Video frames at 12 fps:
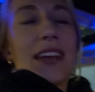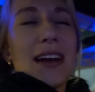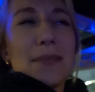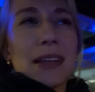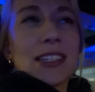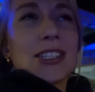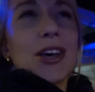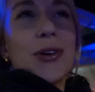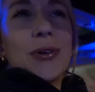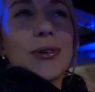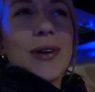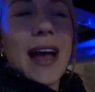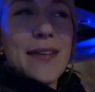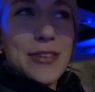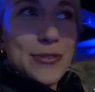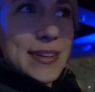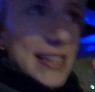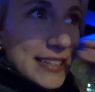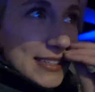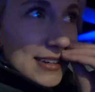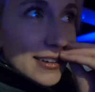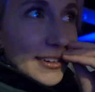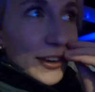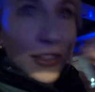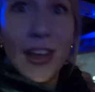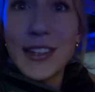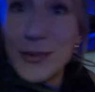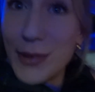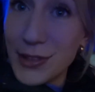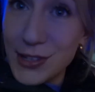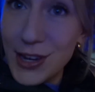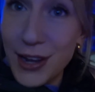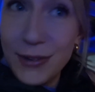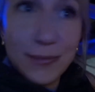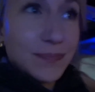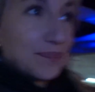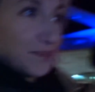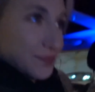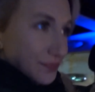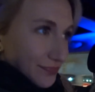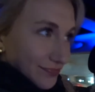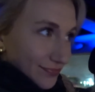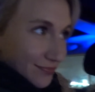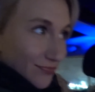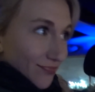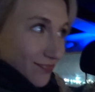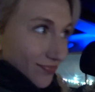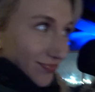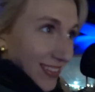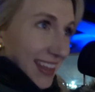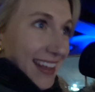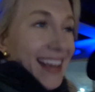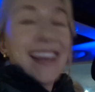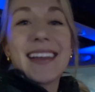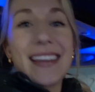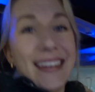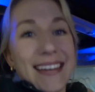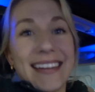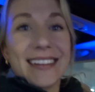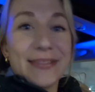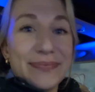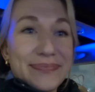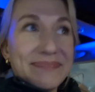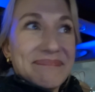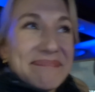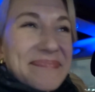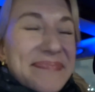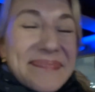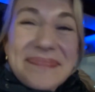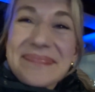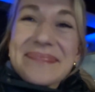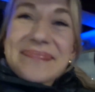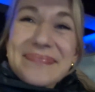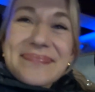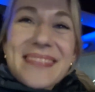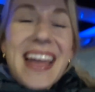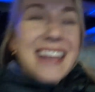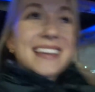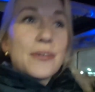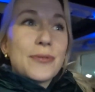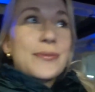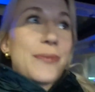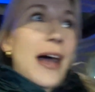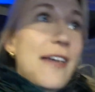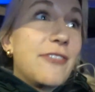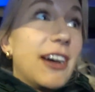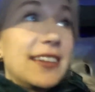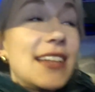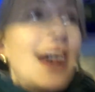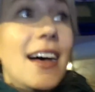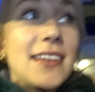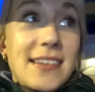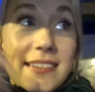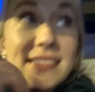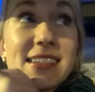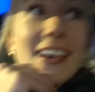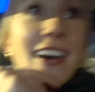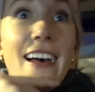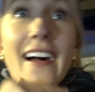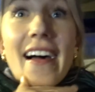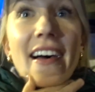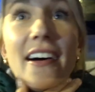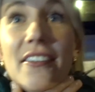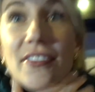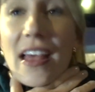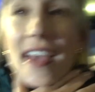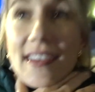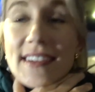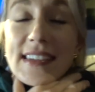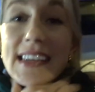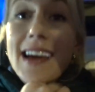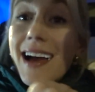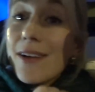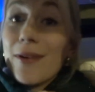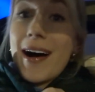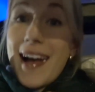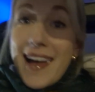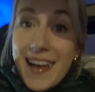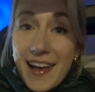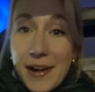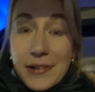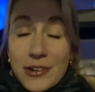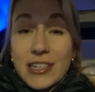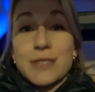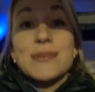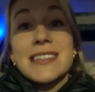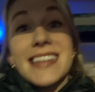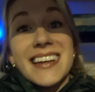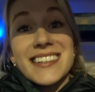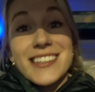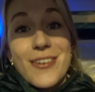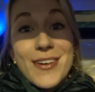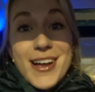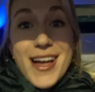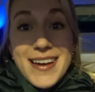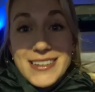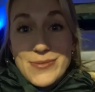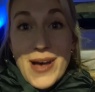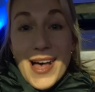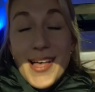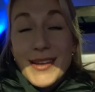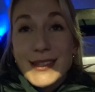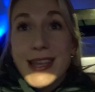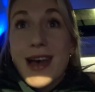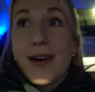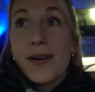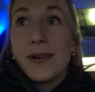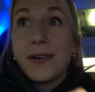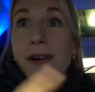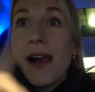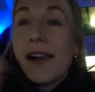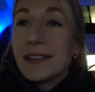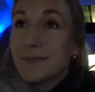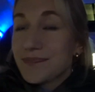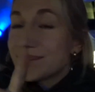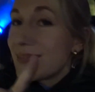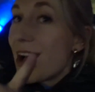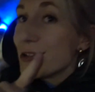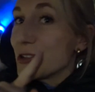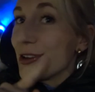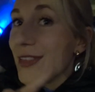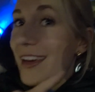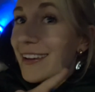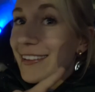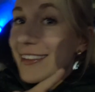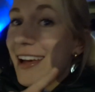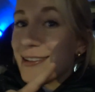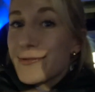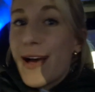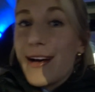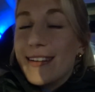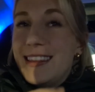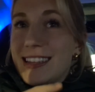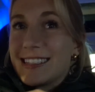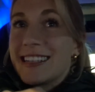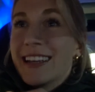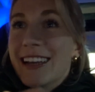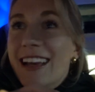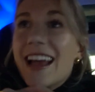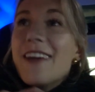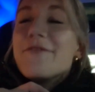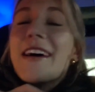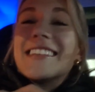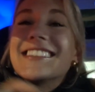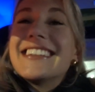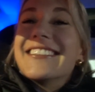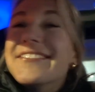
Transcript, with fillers: day. I'm like, so have you reconsidered your thoughts about the snow? Uh -huh. He didn't. And I've got tons of like DIY Christmas things going on as well. So I'll show you that as well in this festive